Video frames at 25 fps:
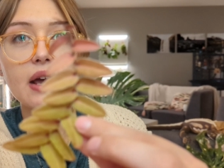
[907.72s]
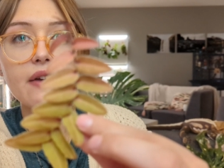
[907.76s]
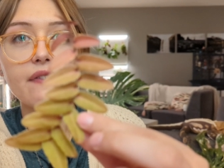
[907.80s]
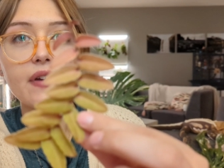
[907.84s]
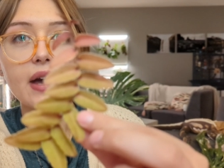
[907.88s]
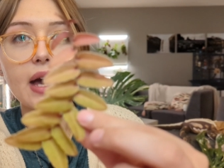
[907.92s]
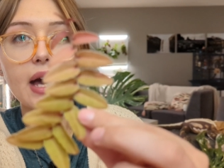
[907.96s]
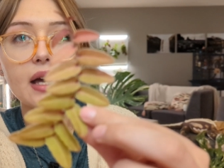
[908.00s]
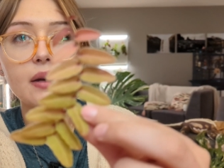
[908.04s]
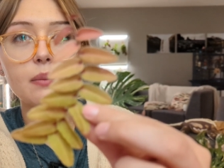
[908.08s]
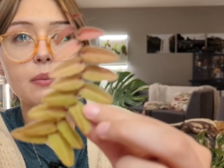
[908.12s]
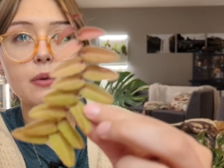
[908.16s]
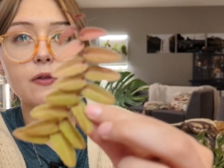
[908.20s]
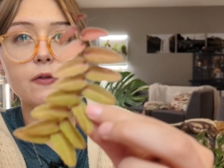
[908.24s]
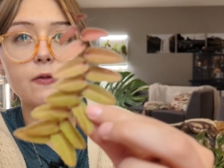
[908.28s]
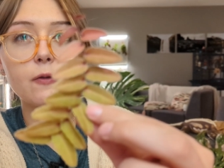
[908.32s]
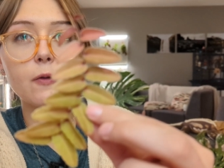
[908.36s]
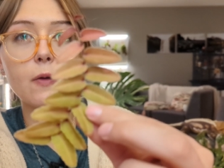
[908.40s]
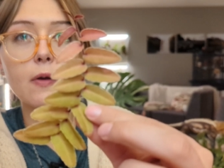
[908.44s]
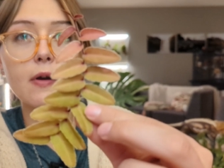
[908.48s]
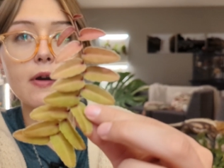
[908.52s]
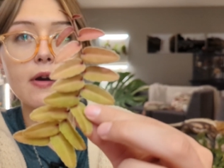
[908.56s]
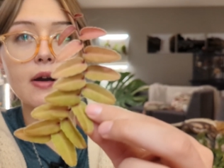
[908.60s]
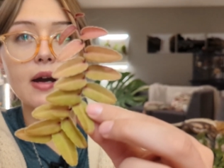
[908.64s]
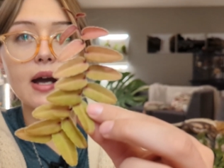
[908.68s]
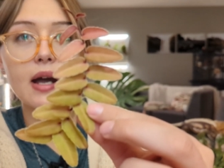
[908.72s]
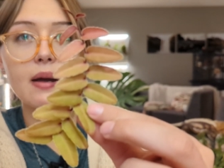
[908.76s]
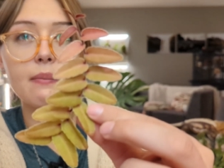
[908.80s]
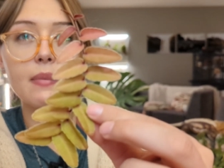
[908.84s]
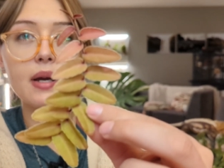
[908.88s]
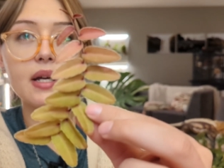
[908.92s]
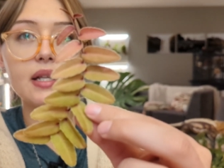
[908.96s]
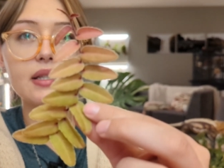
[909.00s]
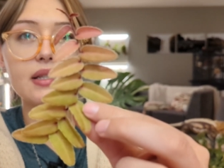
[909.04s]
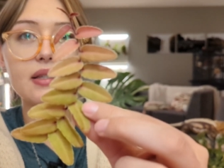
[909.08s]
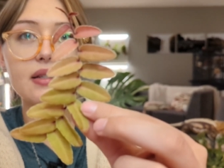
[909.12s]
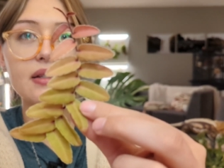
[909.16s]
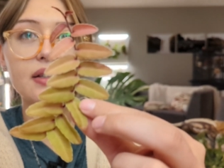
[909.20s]
I've had before. I
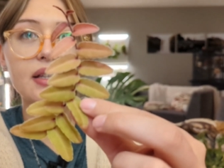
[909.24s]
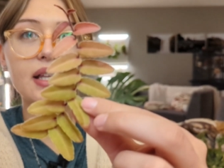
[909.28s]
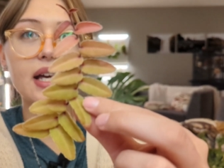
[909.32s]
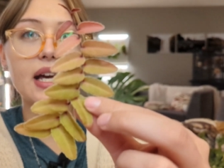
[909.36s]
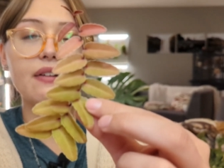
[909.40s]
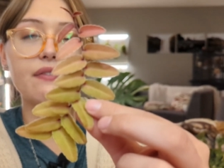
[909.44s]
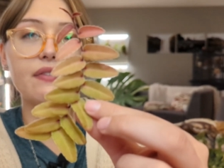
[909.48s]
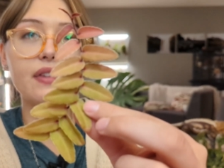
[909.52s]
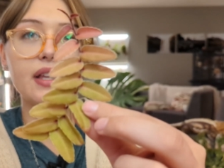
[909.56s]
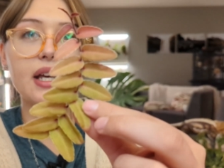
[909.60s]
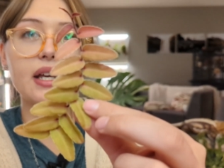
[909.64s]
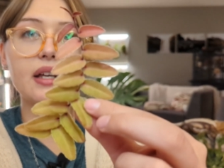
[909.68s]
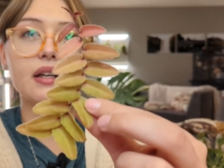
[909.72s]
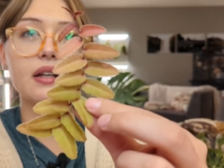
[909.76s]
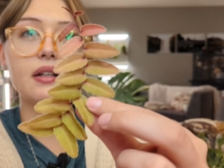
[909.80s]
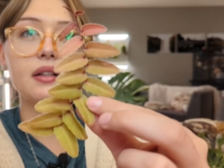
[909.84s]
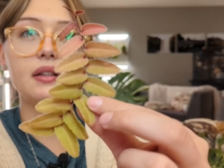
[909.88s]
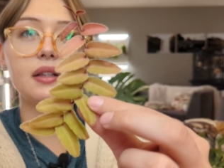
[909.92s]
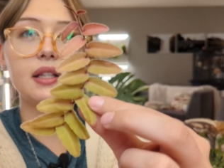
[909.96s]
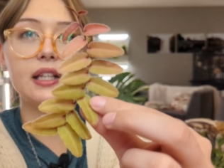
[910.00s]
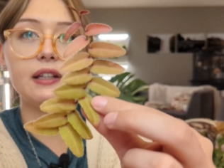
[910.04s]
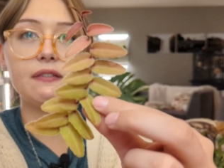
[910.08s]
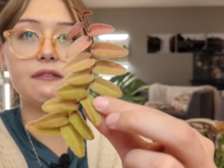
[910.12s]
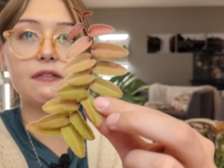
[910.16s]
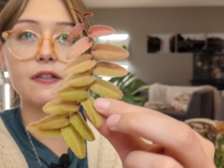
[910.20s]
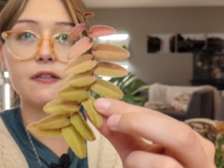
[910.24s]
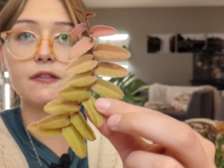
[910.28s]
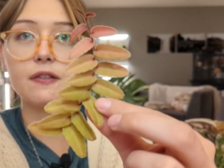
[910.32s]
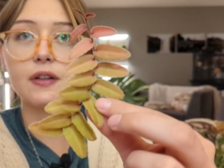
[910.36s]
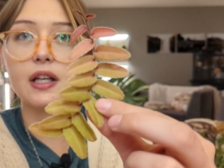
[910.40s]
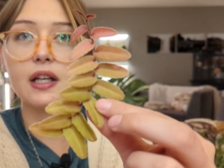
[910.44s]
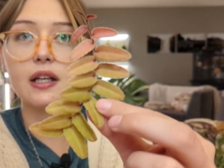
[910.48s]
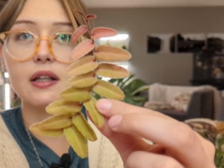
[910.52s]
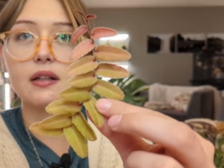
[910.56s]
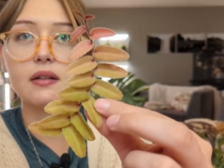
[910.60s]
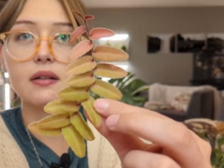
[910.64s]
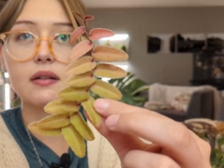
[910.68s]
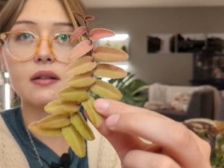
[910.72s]
might still have like a leaf of
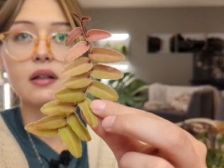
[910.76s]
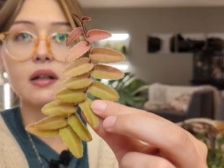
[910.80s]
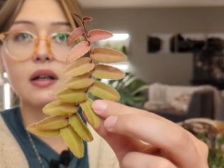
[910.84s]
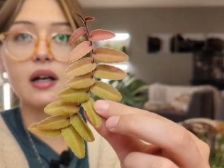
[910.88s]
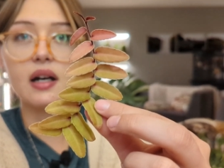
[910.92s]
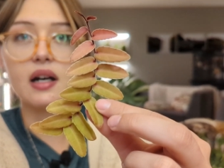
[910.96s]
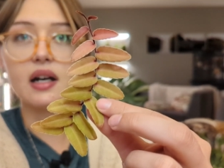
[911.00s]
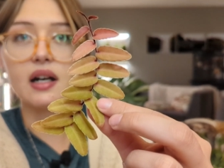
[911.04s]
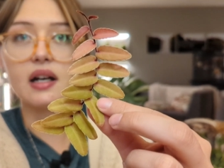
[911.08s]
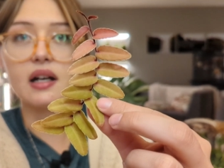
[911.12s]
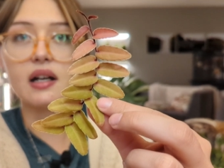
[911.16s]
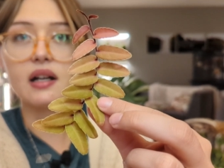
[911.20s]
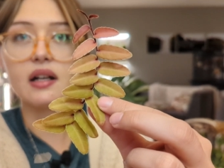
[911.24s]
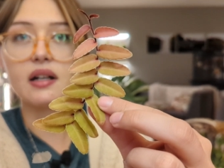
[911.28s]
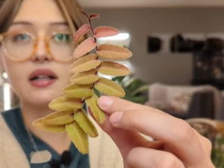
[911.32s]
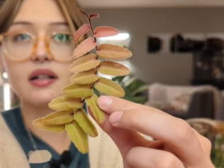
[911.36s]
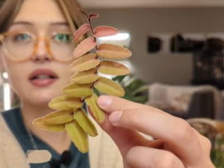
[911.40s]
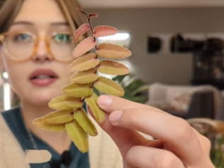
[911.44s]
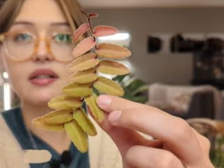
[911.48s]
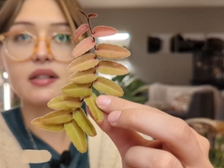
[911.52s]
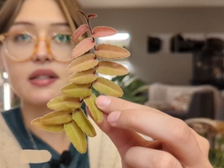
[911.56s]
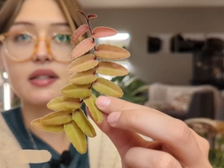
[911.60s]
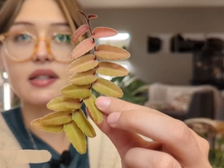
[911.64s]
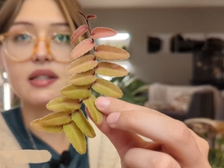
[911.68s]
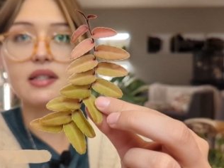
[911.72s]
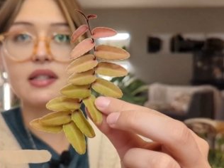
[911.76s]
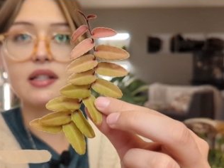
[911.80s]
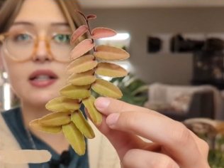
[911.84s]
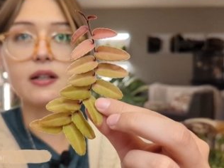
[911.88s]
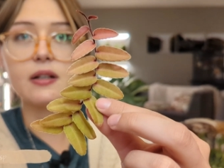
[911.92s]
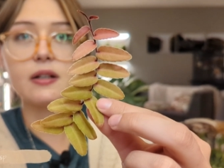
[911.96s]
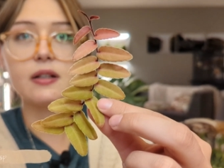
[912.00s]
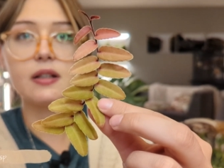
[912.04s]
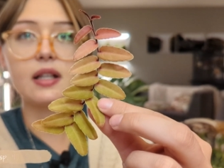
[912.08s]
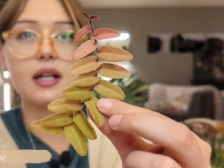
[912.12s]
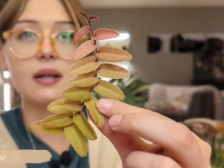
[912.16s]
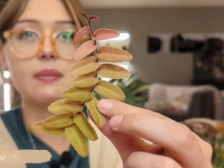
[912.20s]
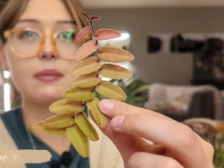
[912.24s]
it uh,
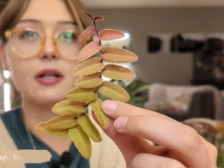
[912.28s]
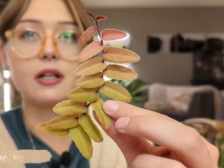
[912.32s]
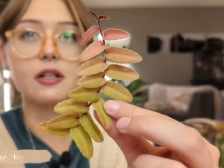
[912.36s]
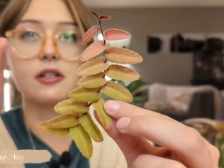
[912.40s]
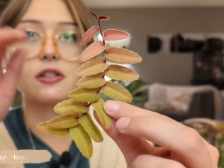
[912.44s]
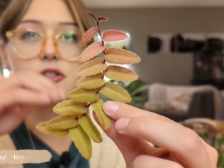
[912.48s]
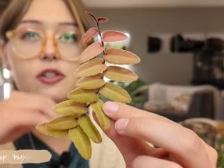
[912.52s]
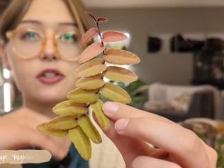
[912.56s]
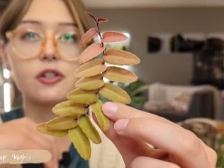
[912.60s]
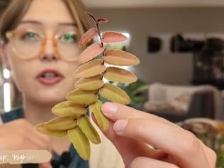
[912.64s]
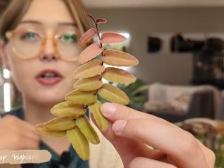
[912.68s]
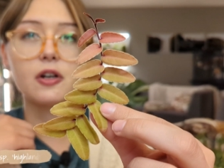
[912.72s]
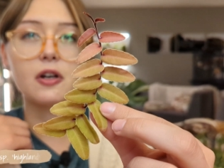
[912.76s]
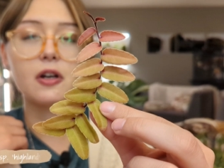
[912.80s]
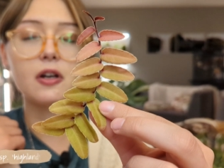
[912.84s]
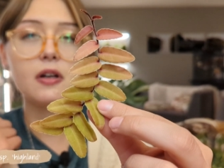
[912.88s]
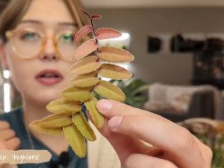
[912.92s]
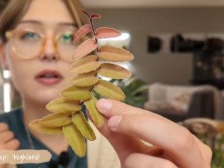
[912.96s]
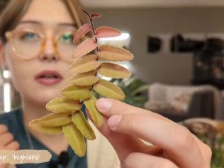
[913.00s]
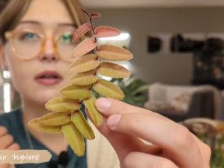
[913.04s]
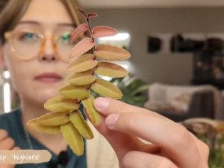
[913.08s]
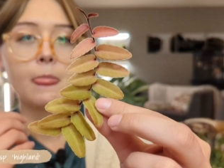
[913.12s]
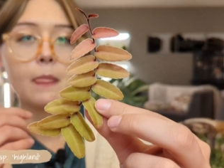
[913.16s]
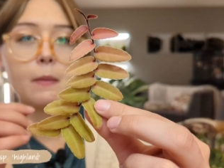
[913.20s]
still, I'm not sure.